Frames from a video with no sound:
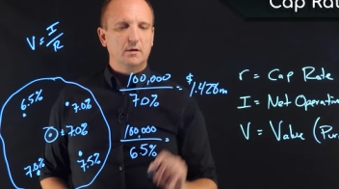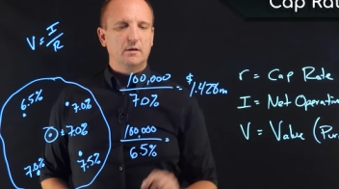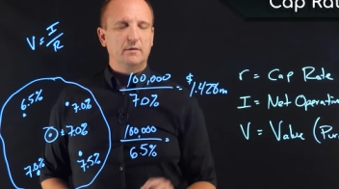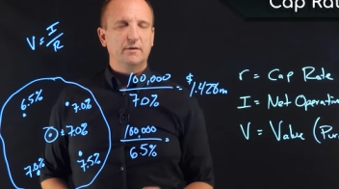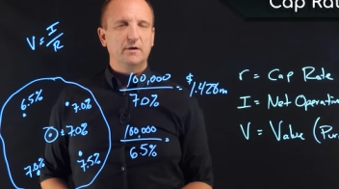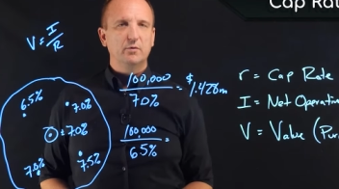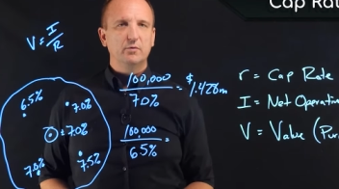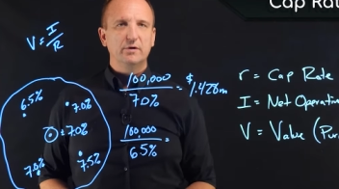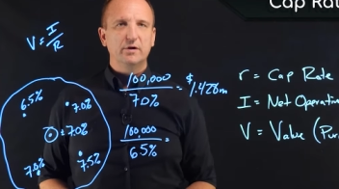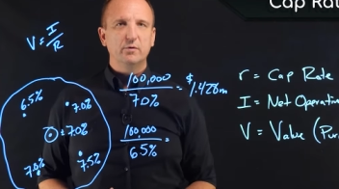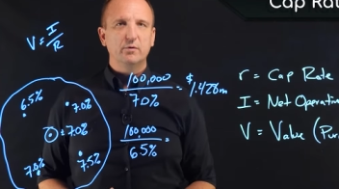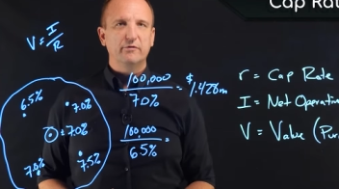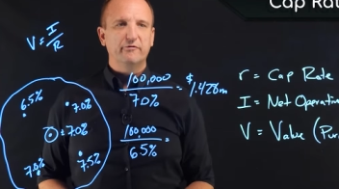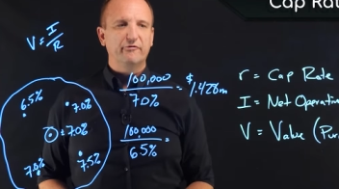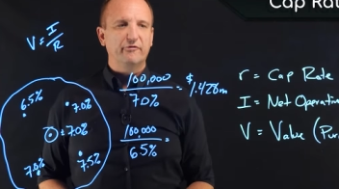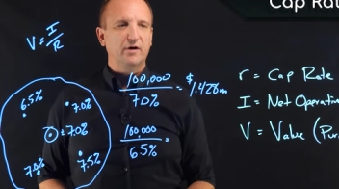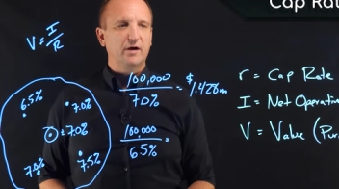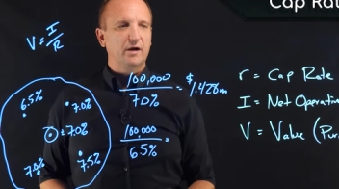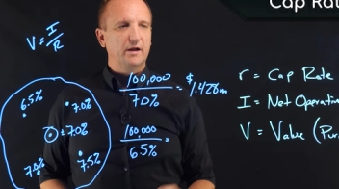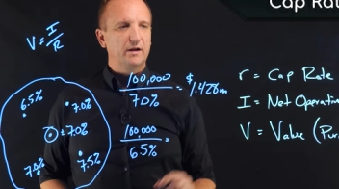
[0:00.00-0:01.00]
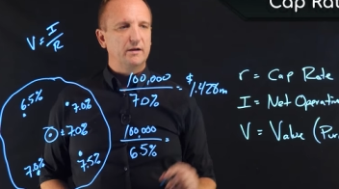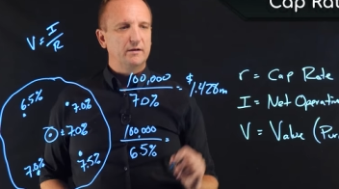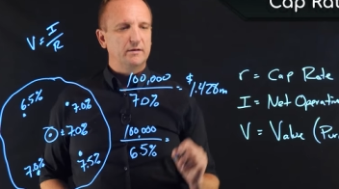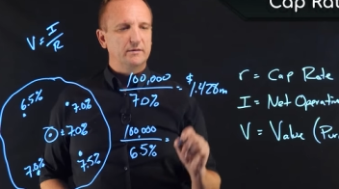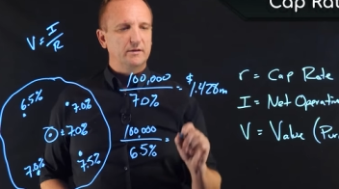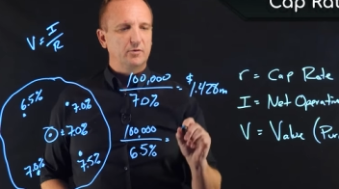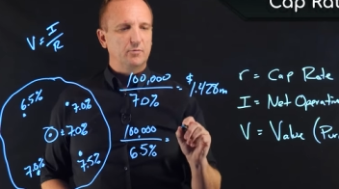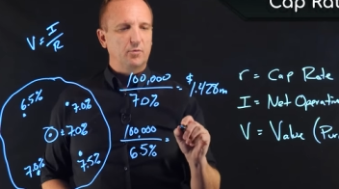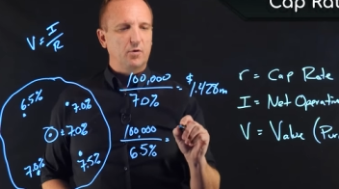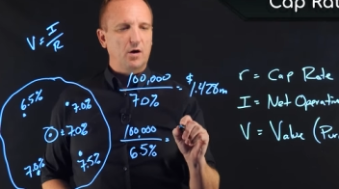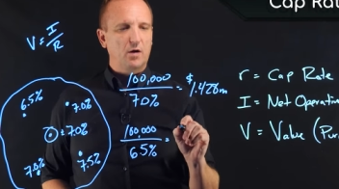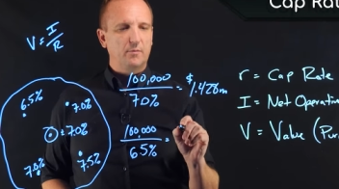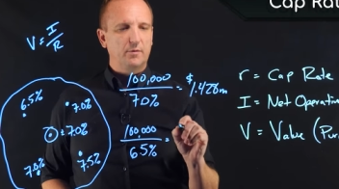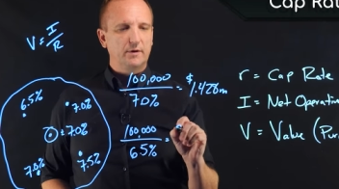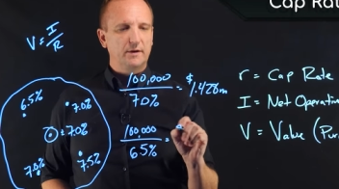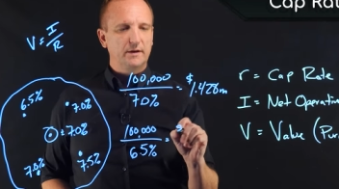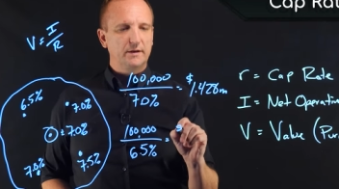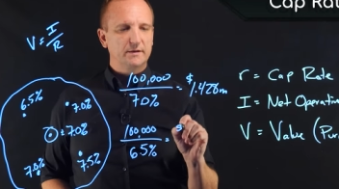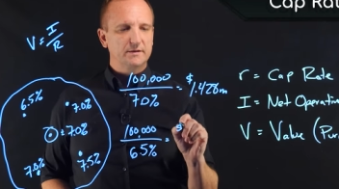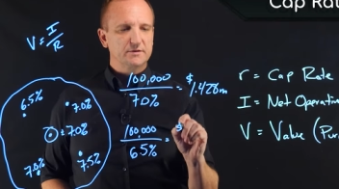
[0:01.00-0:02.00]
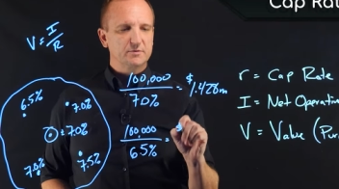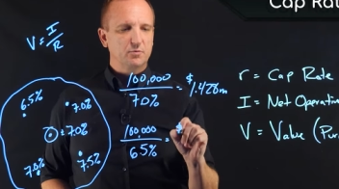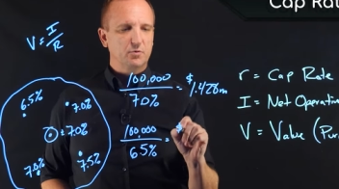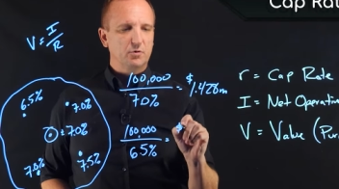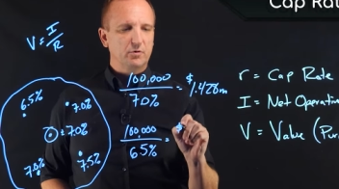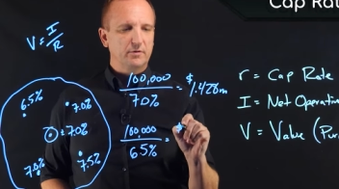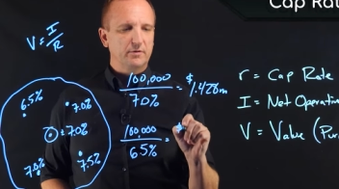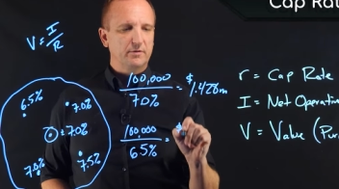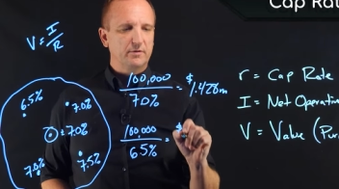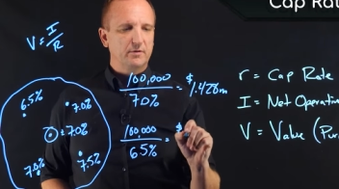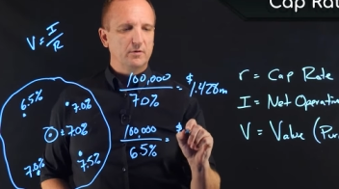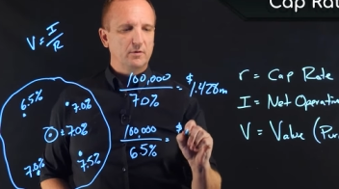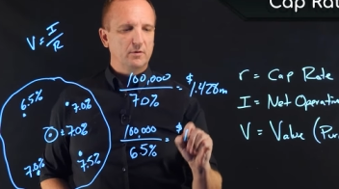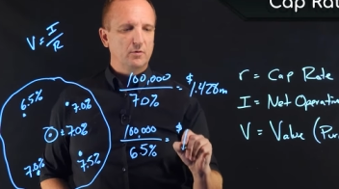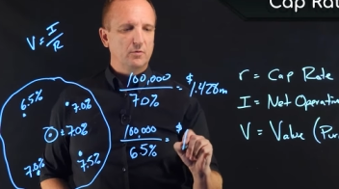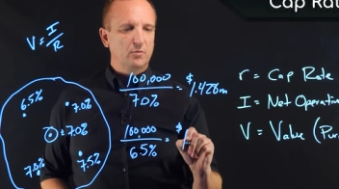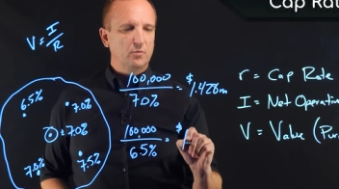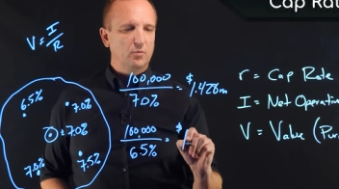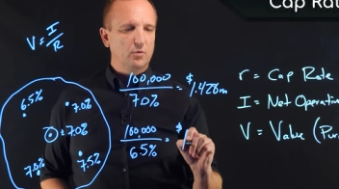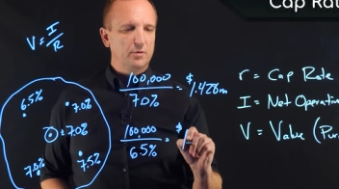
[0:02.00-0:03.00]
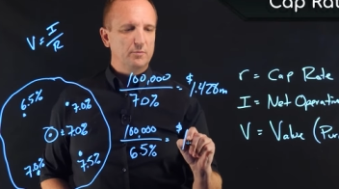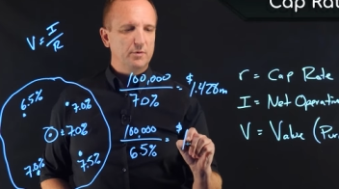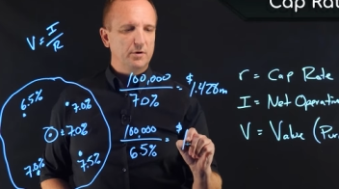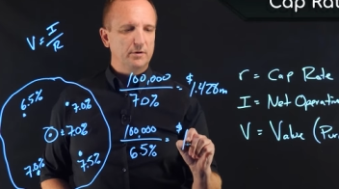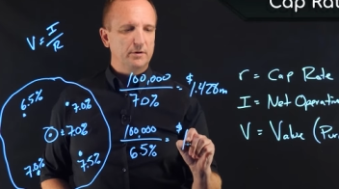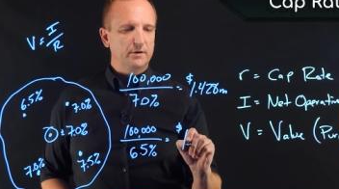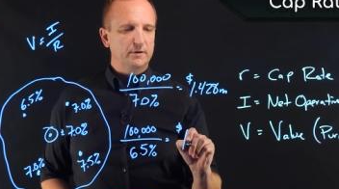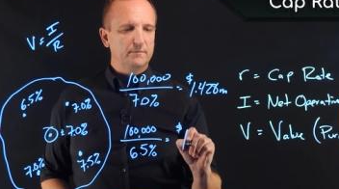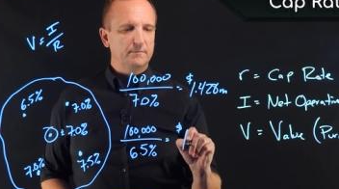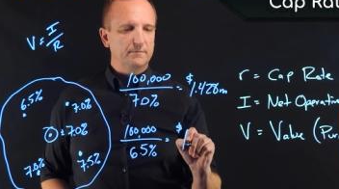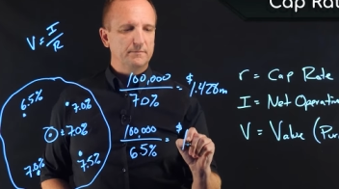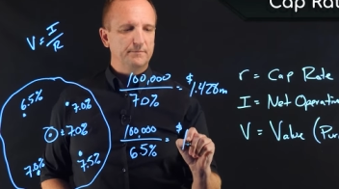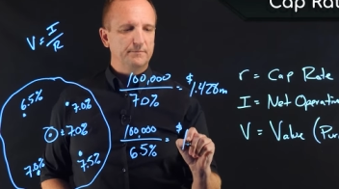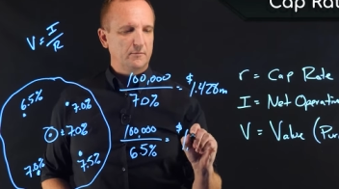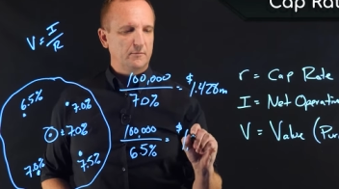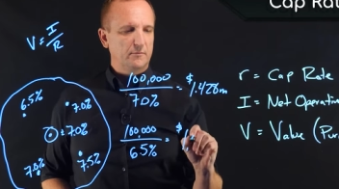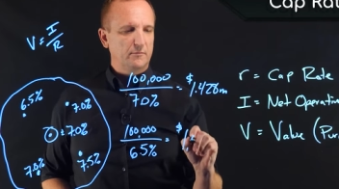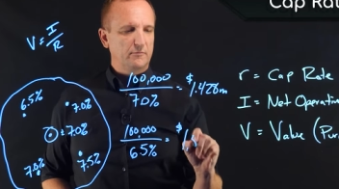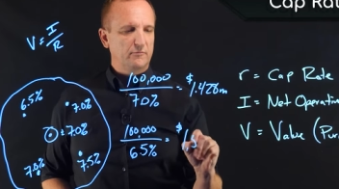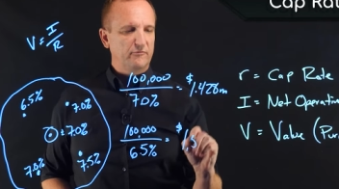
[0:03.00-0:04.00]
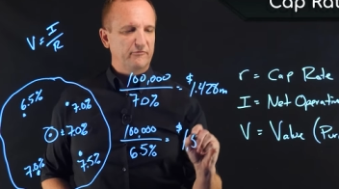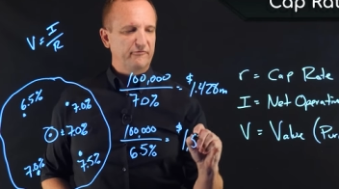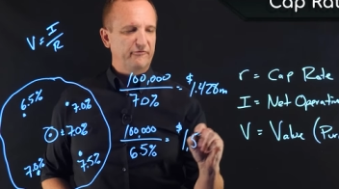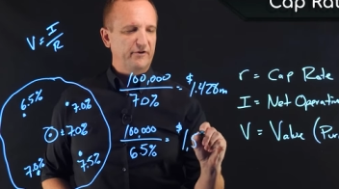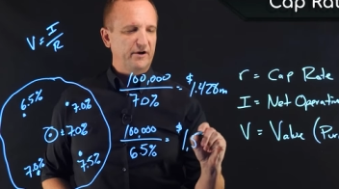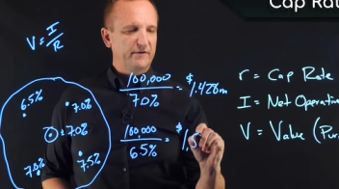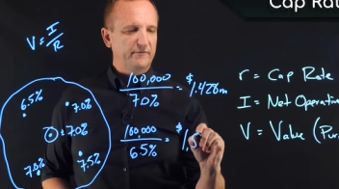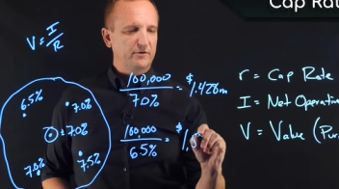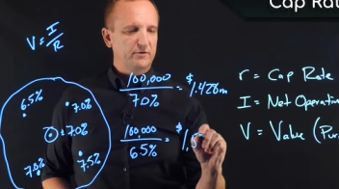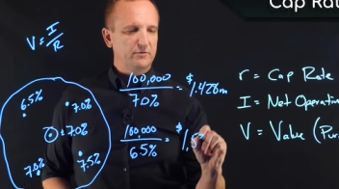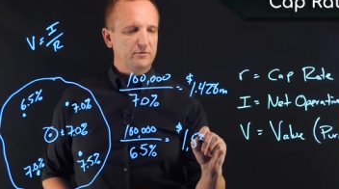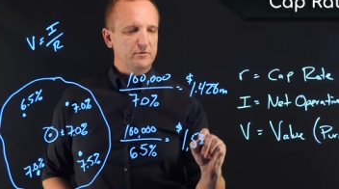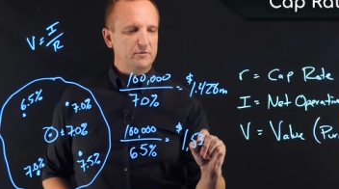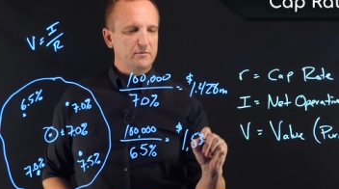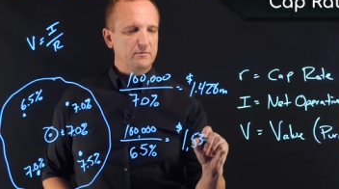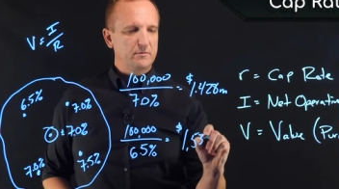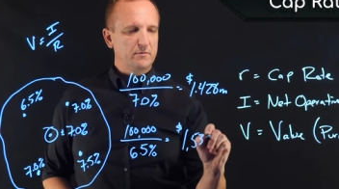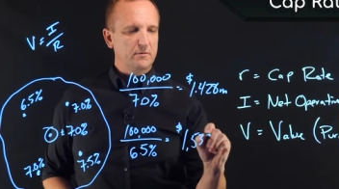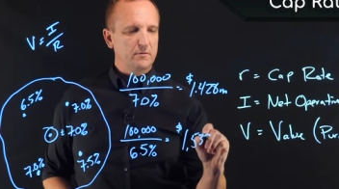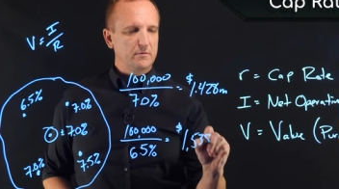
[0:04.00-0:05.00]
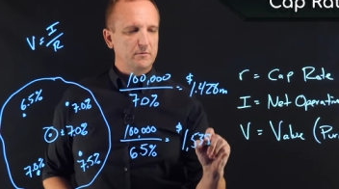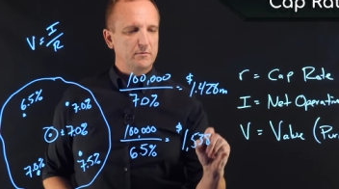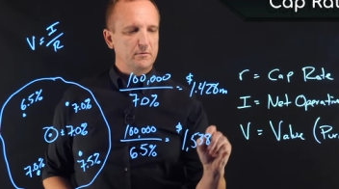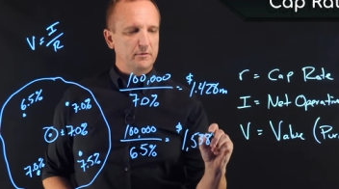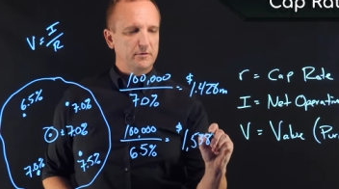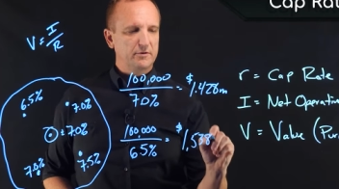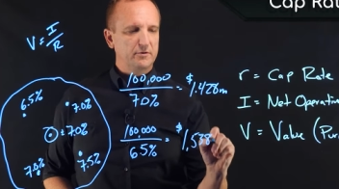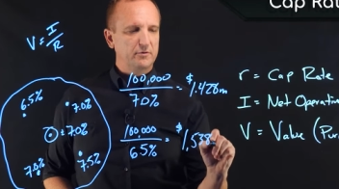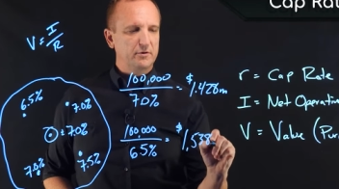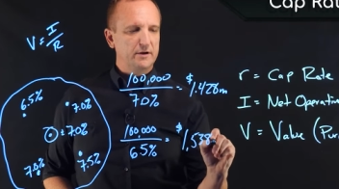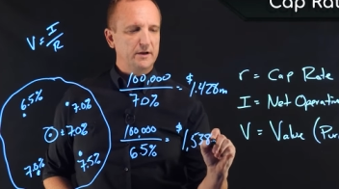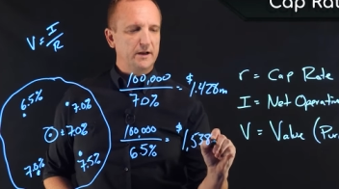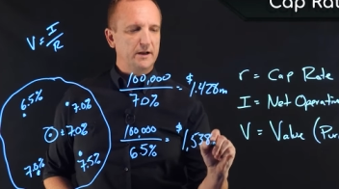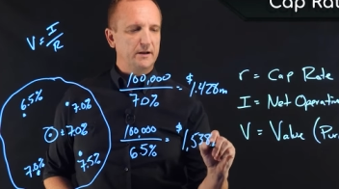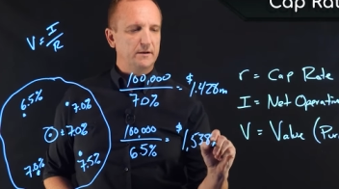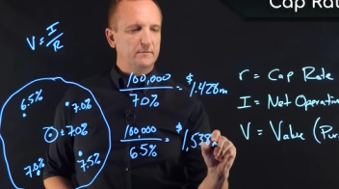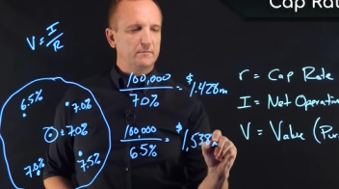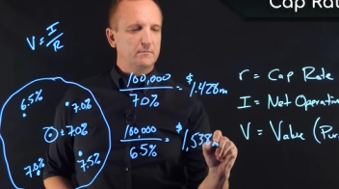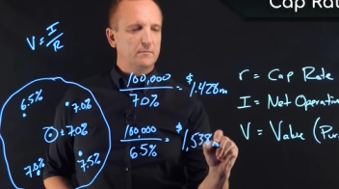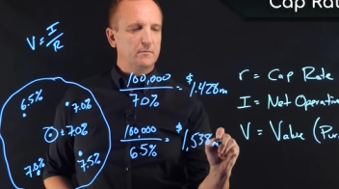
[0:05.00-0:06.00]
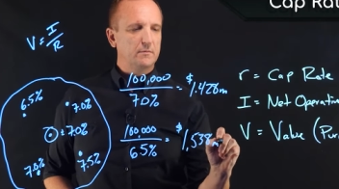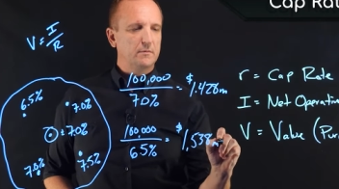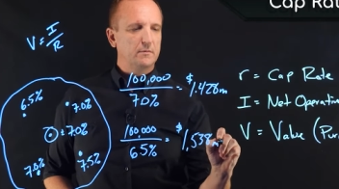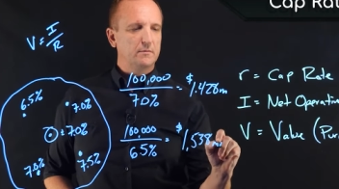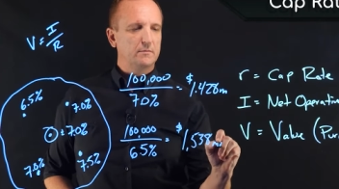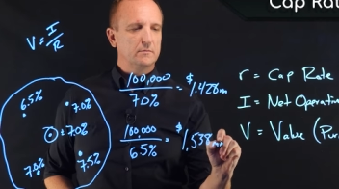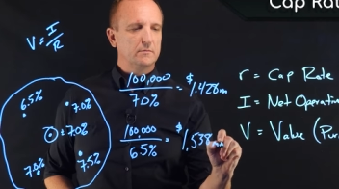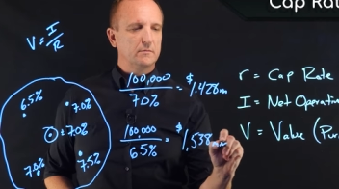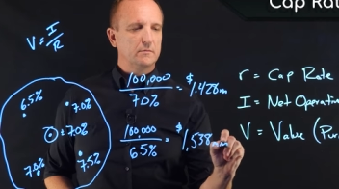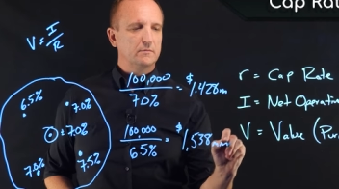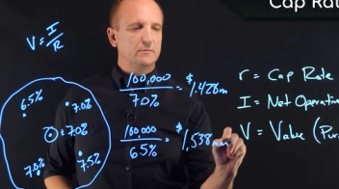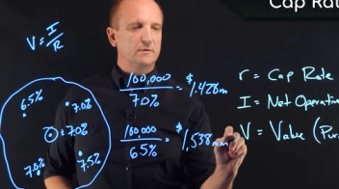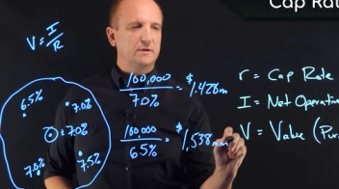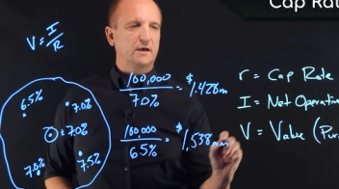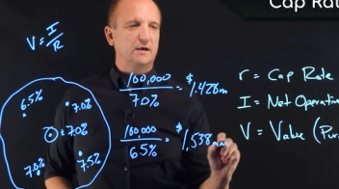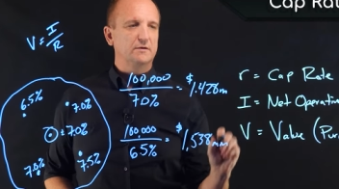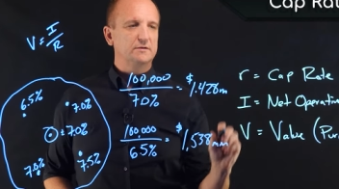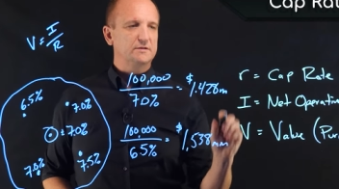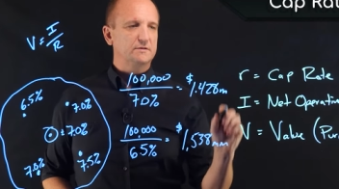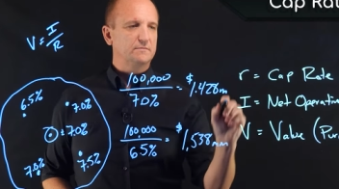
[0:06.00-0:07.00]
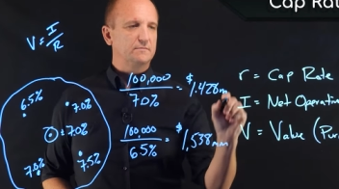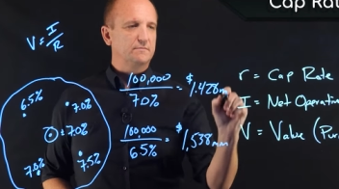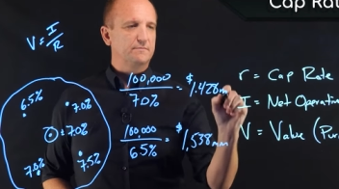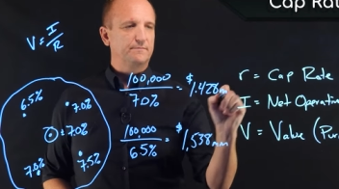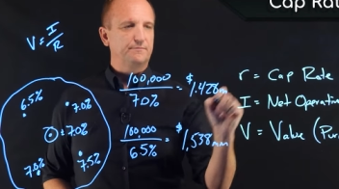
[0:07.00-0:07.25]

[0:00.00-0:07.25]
and then they would find that their property is worth $1,538,000.